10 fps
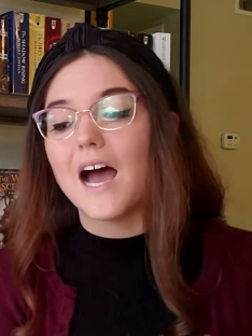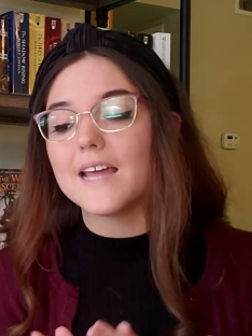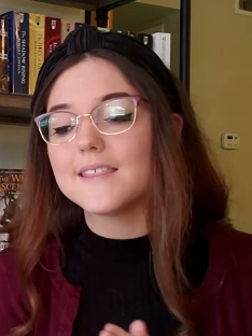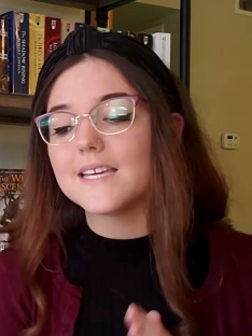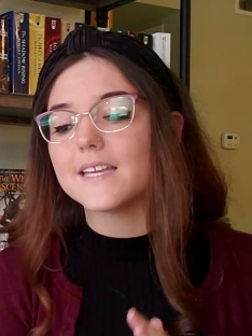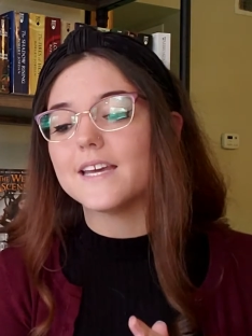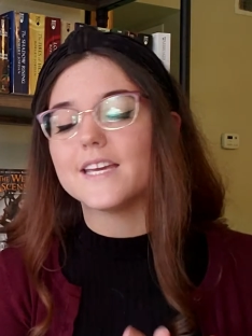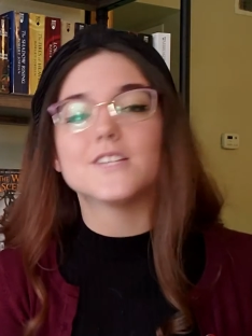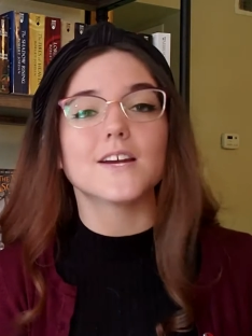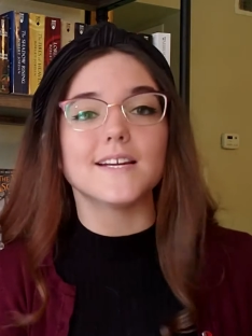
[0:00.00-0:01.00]
I think
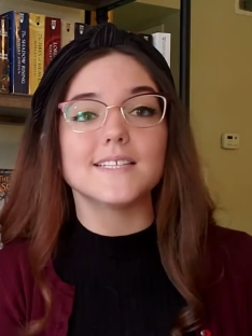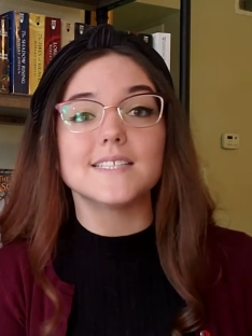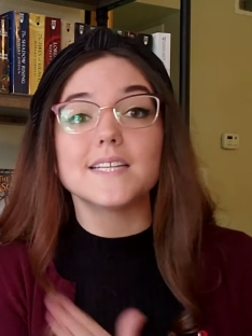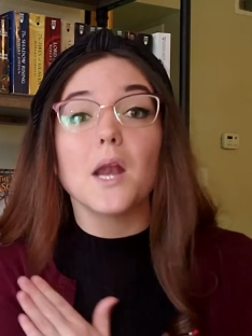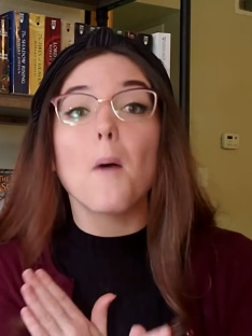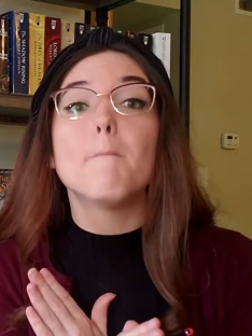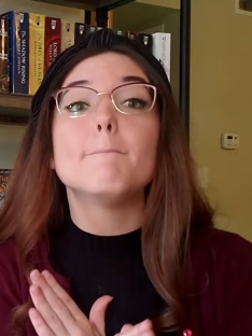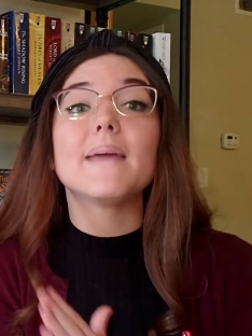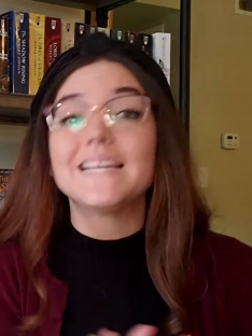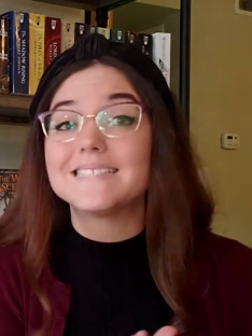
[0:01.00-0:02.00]
Nikki Drayden did an
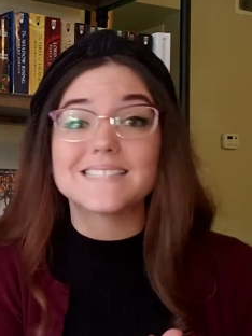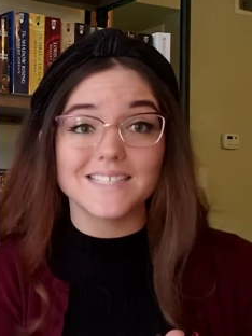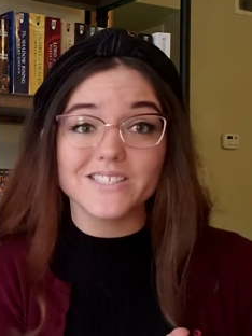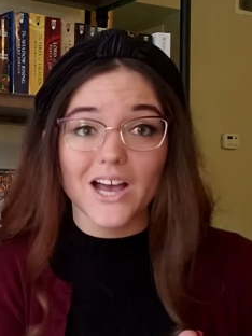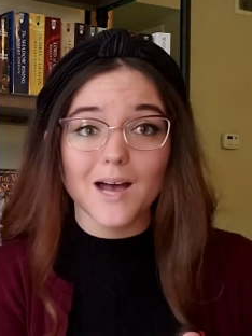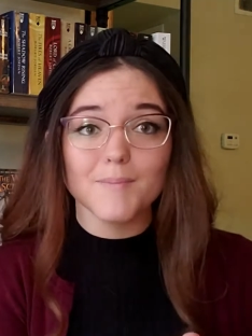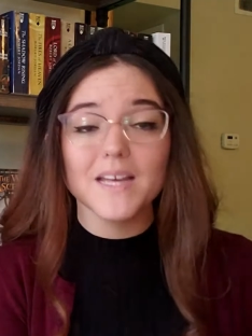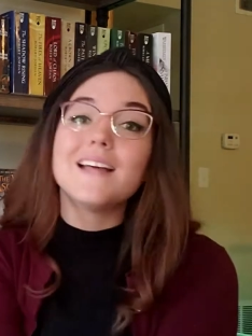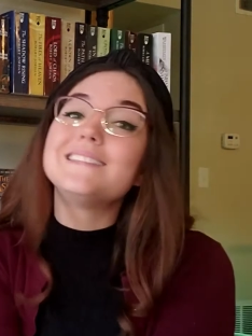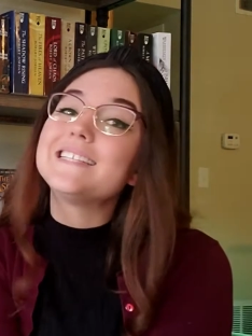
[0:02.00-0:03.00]
amazing job.
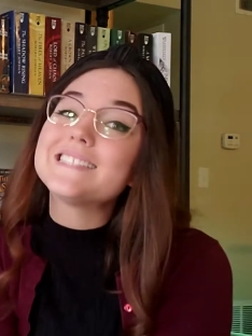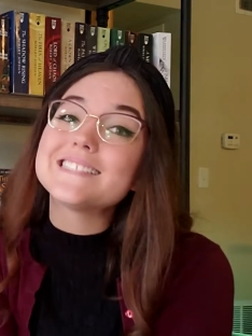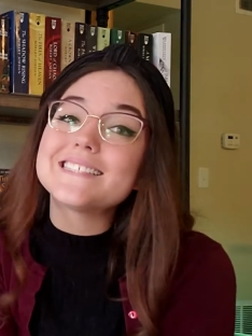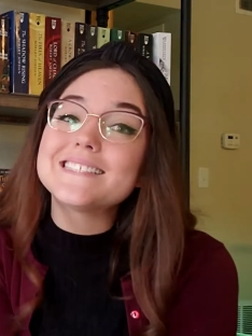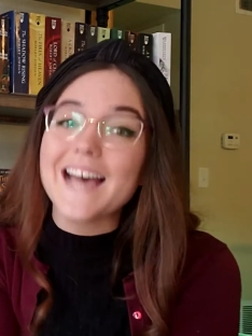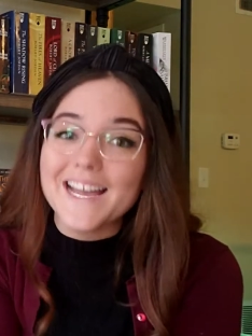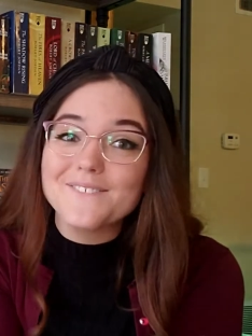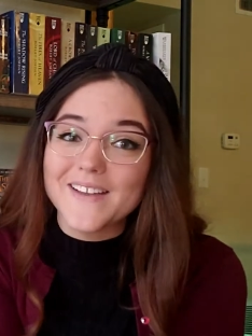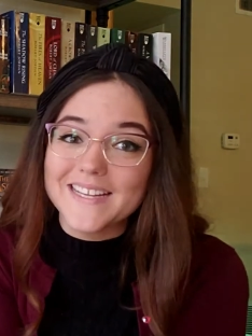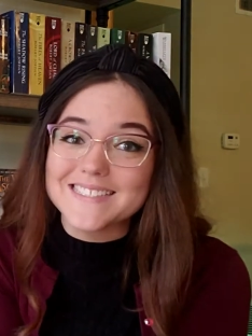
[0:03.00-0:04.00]
This is a
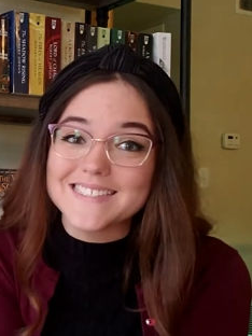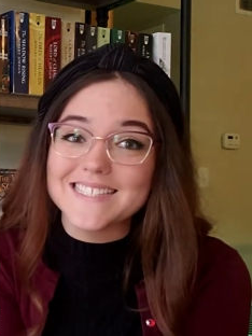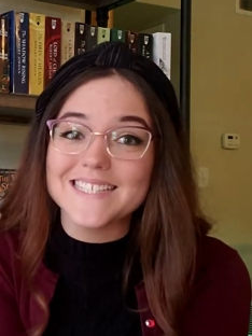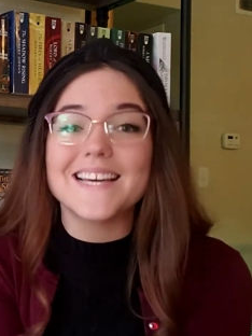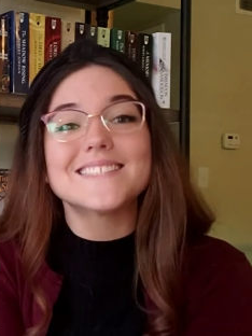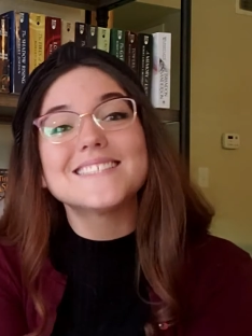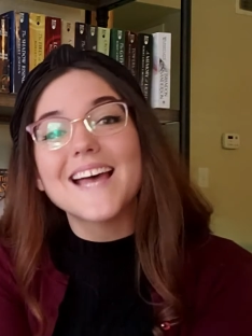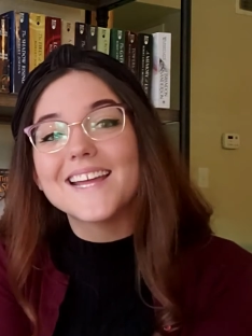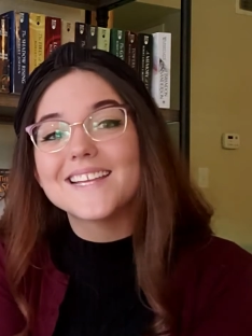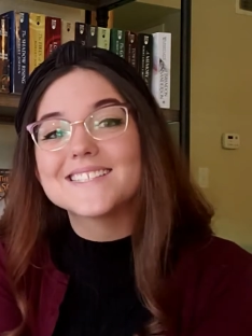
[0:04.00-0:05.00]
sci-fantasy that is
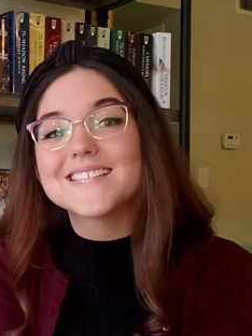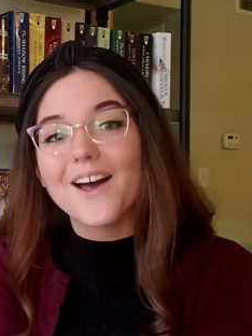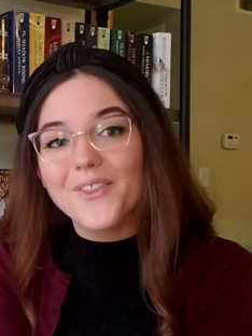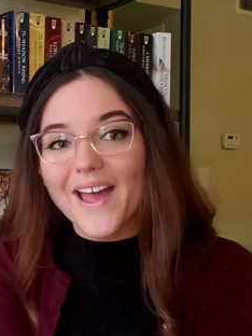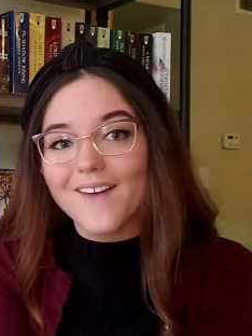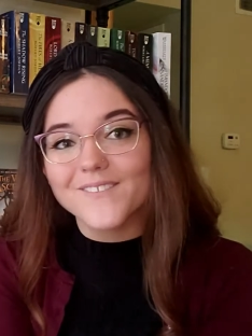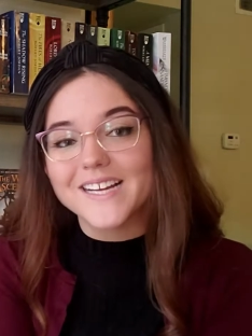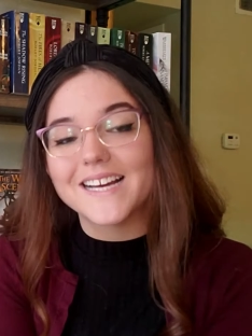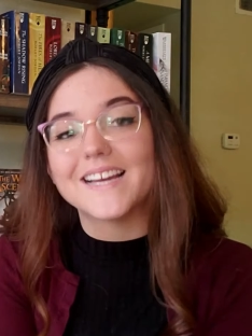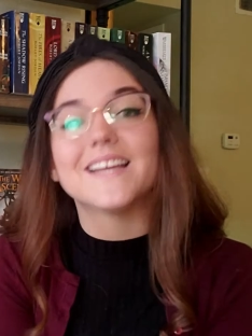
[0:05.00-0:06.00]
set in South
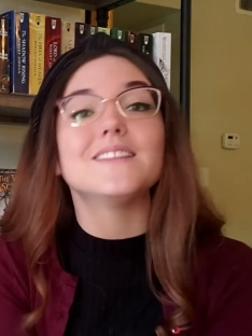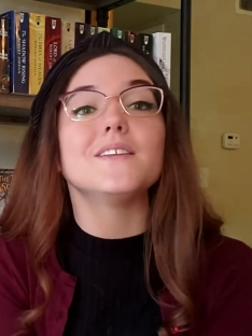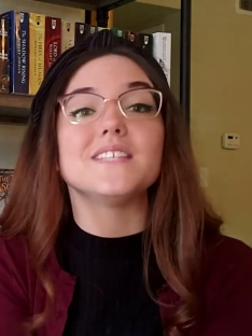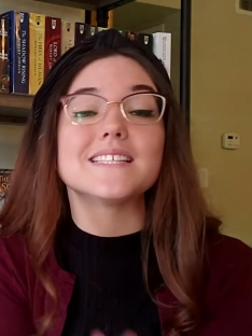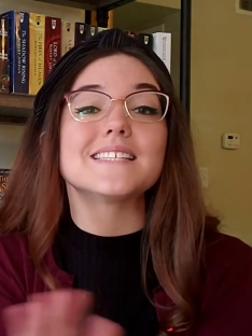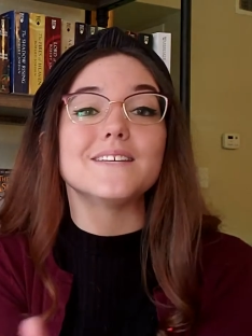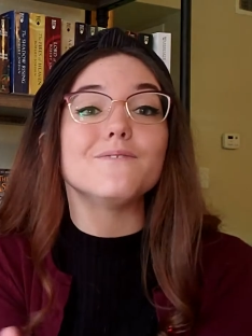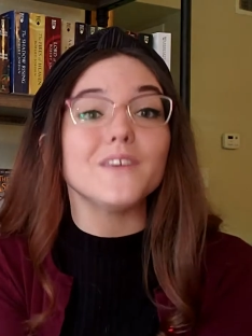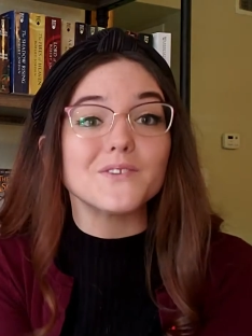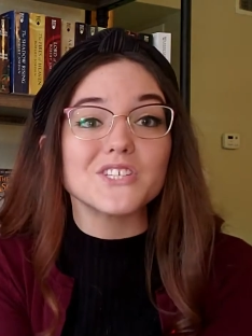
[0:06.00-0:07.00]
Africa in the distant
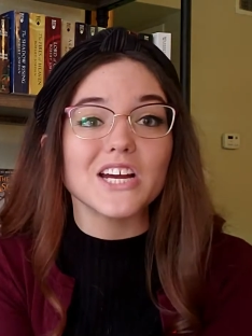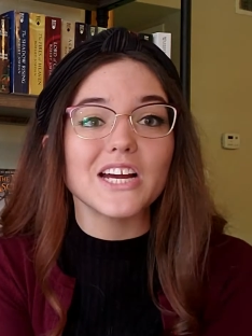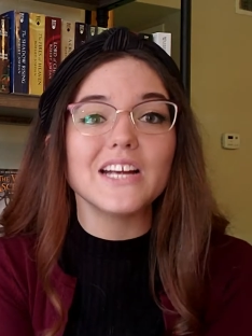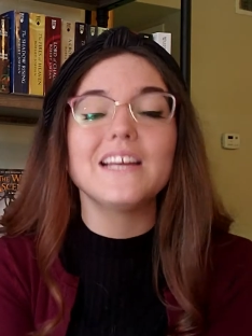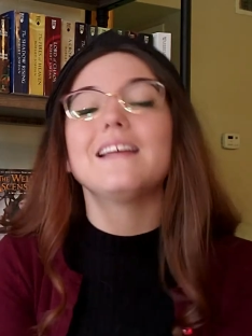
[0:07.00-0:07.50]
future.